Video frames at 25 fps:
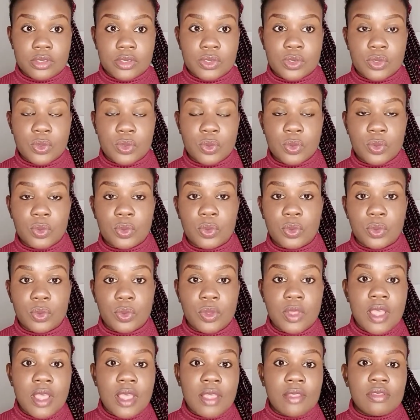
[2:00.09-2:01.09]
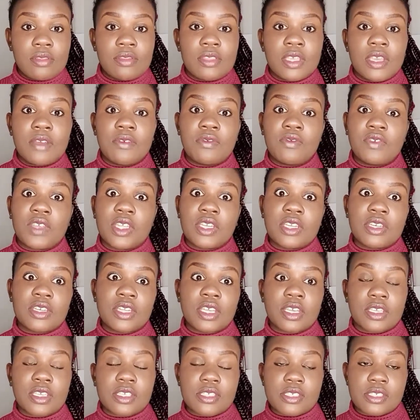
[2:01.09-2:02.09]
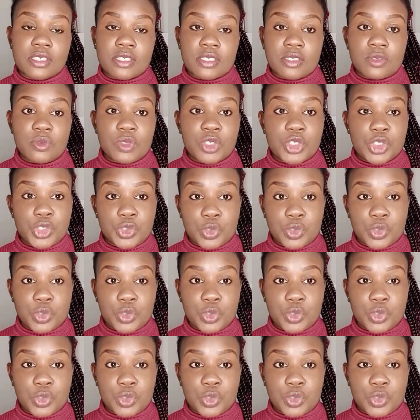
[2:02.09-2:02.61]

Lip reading: so there are very rare cases in which you